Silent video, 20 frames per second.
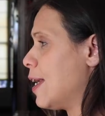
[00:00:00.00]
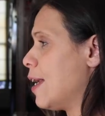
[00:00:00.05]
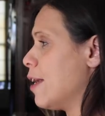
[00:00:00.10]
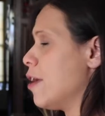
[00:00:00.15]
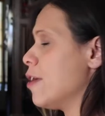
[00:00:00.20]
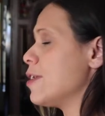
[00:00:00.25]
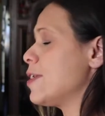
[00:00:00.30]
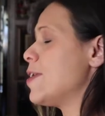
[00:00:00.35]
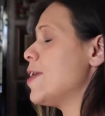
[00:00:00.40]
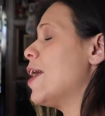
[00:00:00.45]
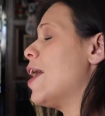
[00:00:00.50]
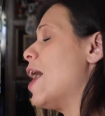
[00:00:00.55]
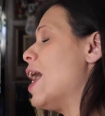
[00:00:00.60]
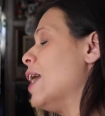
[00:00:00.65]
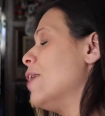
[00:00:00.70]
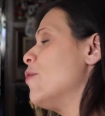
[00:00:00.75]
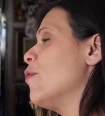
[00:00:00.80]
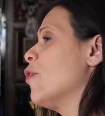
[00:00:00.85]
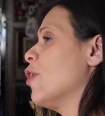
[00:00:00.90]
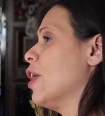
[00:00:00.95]
I get, I'll
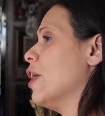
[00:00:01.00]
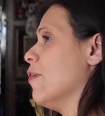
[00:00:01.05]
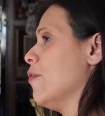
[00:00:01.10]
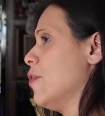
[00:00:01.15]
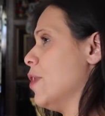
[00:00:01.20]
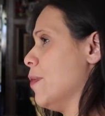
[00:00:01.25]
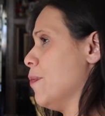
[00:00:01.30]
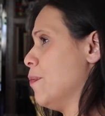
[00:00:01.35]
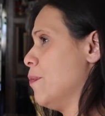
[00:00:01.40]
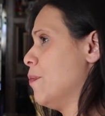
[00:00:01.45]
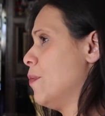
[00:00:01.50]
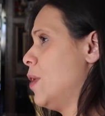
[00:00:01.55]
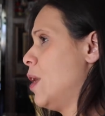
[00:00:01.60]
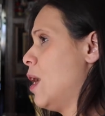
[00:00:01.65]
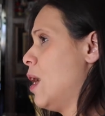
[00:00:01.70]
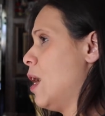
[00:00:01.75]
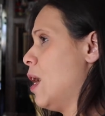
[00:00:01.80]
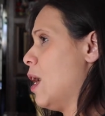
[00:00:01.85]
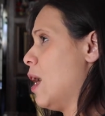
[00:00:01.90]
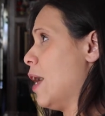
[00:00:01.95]
say I forgive
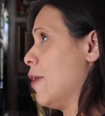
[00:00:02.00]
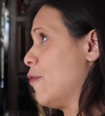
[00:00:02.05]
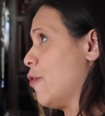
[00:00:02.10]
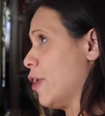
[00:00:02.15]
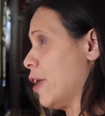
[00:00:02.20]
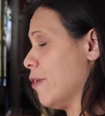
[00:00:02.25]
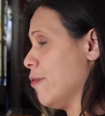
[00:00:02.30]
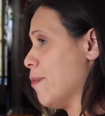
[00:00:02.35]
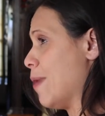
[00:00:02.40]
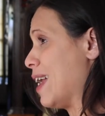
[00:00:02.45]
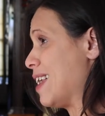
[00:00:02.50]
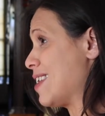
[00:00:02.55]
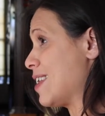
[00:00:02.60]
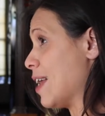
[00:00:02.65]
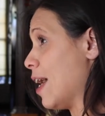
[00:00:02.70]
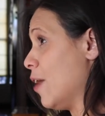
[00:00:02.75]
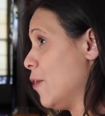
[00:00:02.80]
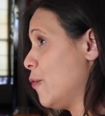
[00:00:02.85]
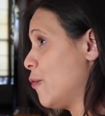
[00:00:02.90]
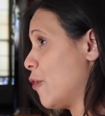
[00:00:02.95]
them. I forgive
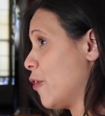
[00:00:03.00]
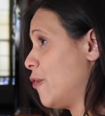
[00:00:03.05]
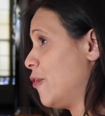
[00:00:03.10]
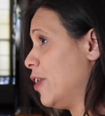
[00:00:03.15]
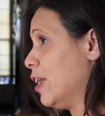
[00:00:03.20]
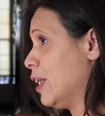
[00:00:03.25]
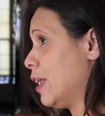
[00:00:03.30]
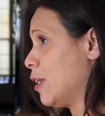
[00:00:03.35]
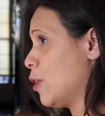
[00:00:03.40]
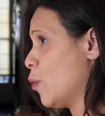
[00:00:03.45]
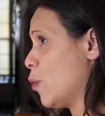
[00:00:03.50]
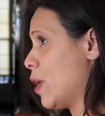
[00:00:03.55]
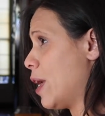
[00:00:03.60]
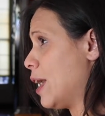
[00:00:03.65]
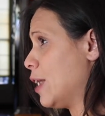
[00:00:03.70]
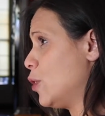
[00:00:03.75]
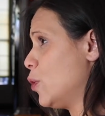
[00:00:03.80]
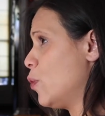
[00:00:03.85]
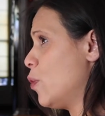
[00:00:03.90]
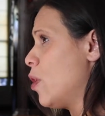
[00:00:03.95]
myself for feeling the
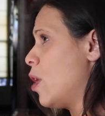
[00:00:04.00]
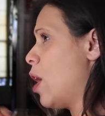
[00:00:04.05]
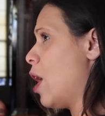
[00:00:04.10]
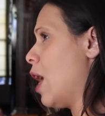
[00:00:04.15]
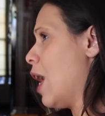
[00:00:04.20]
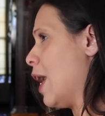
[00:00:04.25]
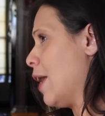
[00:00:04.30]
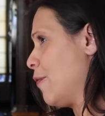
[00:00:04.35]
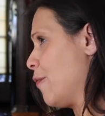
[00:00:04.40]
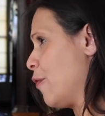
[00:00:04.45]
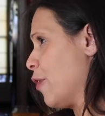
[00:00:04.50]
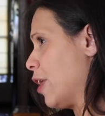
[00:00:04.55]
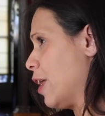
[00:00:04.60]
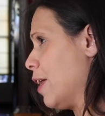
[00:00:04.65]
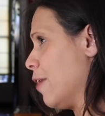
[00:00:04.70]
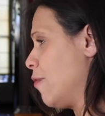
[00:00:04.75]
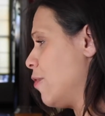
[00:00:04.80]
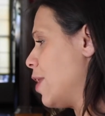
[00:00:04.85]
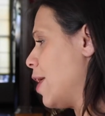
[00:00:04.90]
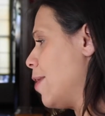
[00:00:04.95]
way I do. I
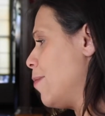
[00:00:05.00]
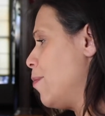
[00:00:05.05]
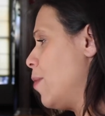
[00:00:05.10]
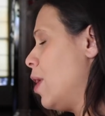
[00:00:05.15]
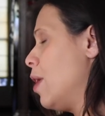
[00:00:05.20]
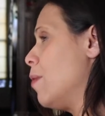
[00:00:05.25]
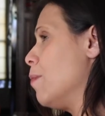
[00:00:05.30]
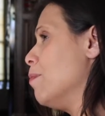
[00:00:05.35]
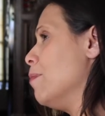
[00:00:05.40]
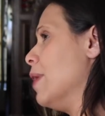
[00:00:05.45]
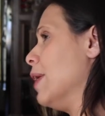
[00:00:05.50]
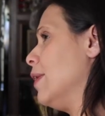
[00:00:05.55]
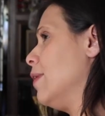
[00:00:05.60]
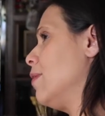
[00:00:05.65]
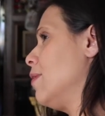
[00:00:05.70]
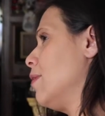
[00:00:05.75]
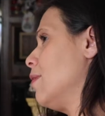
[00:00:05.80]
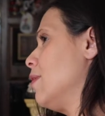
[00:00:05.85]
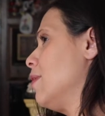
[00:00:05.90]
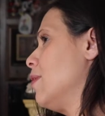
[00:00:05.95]
forgive them but